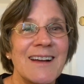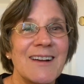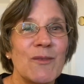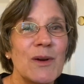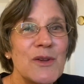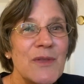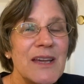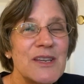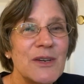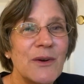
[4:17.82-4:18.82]
What
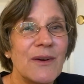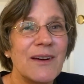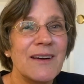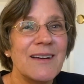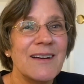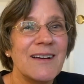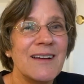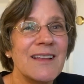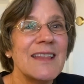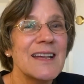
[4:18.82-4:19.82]
do?
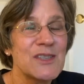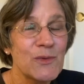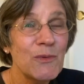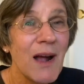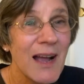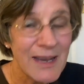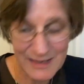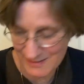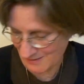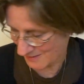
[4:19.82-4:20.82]
That's right.